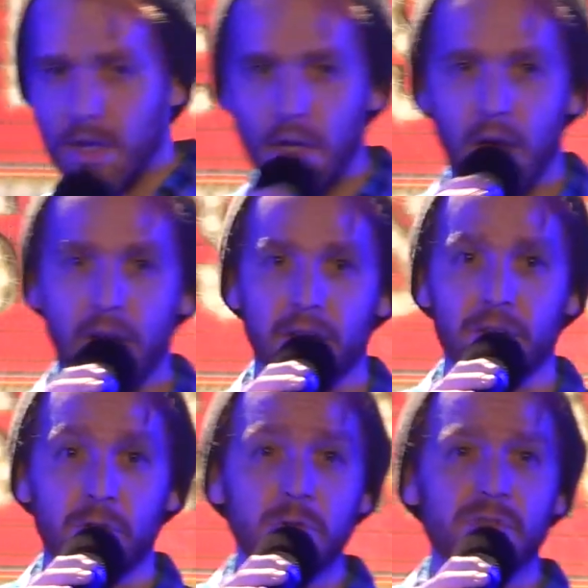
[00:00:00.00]
I
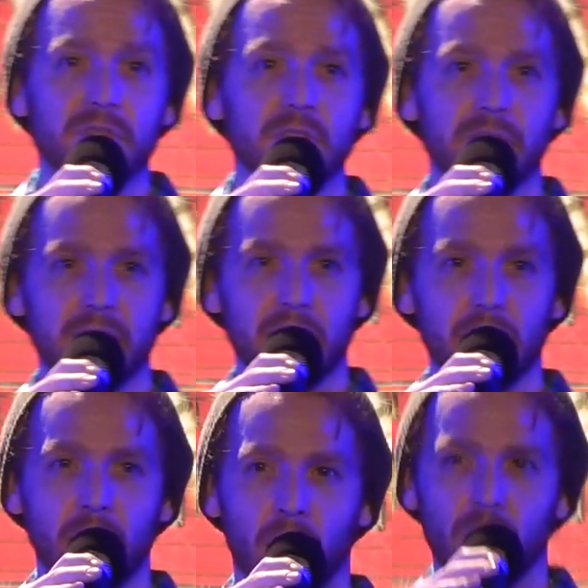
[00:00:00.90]
used to visit
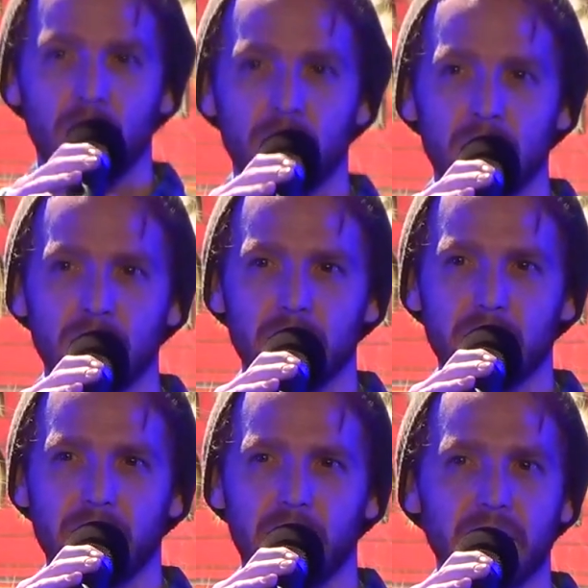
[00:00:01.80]
all
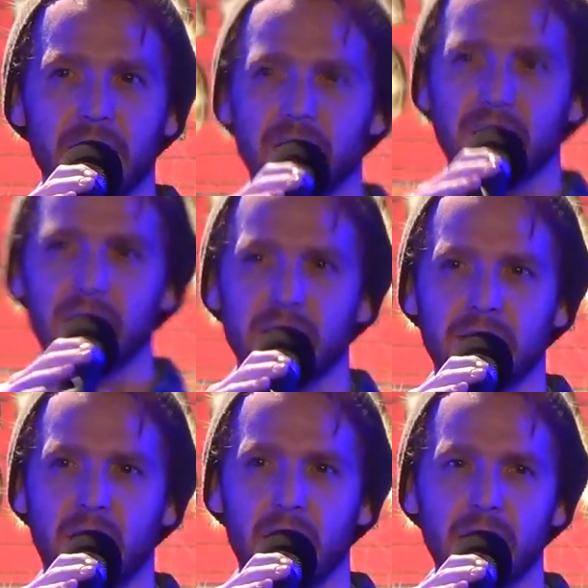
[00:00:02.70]
the very
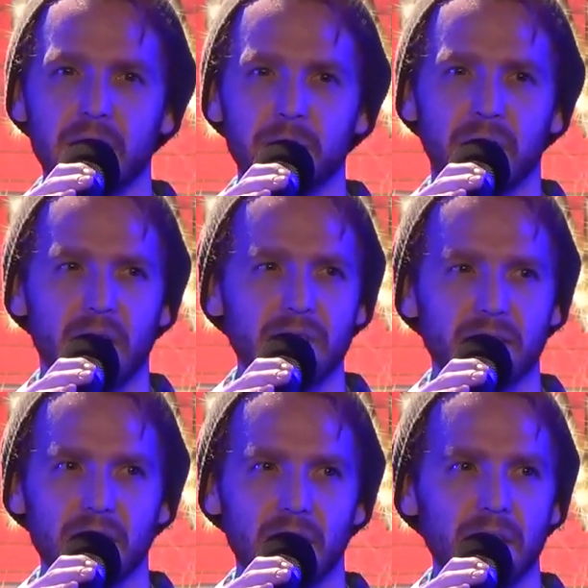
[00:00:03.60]
gay
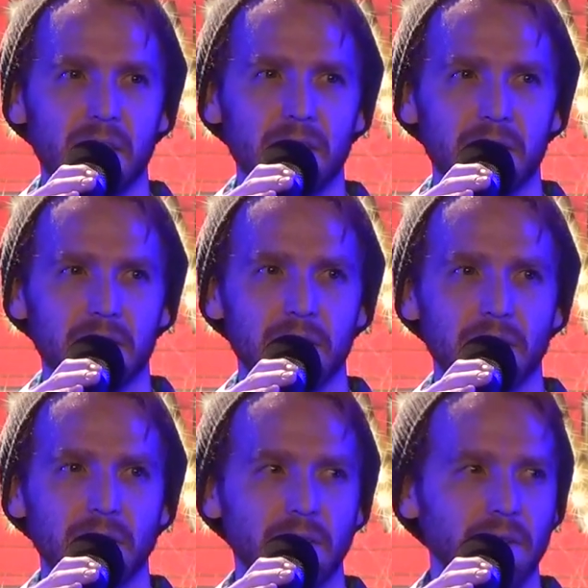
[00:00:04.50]
places,
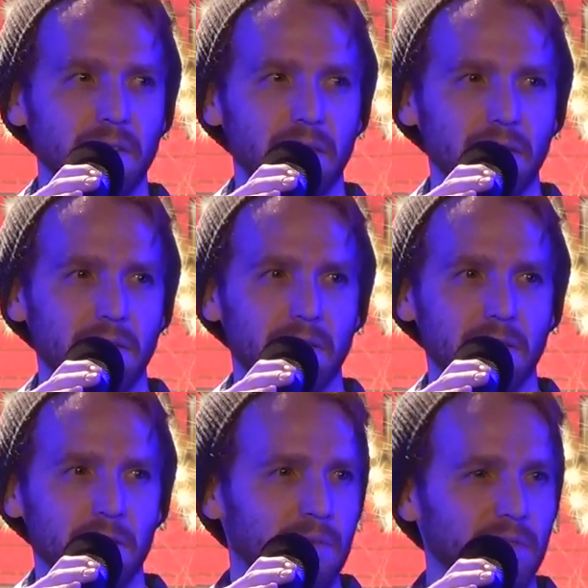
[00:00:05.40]

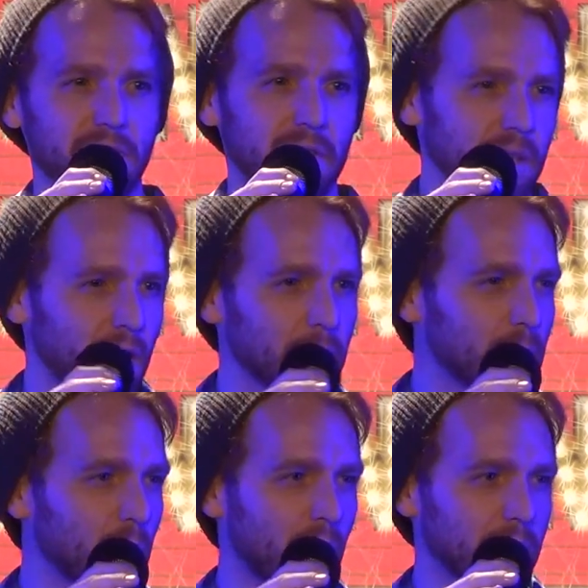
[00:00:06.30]
those
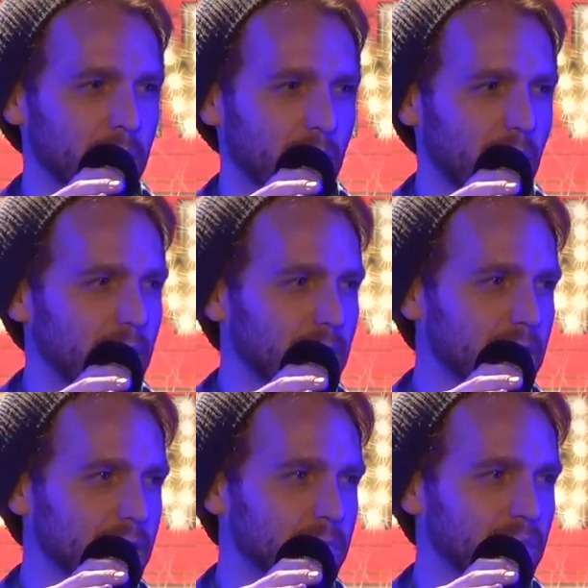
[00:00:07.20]

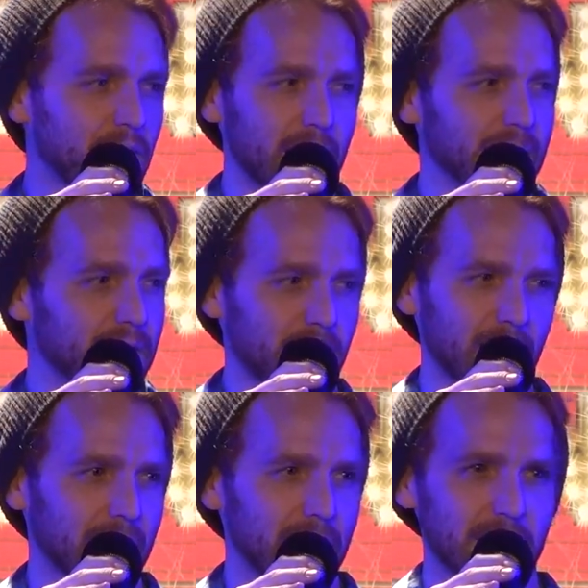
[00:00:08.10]
come-what-may
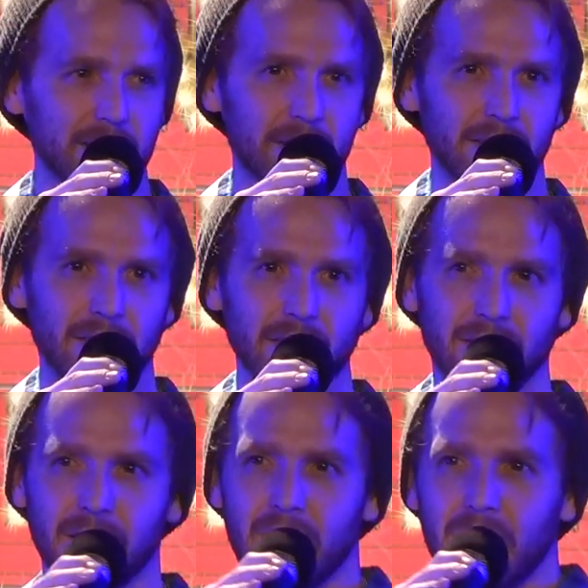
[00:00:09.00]
places,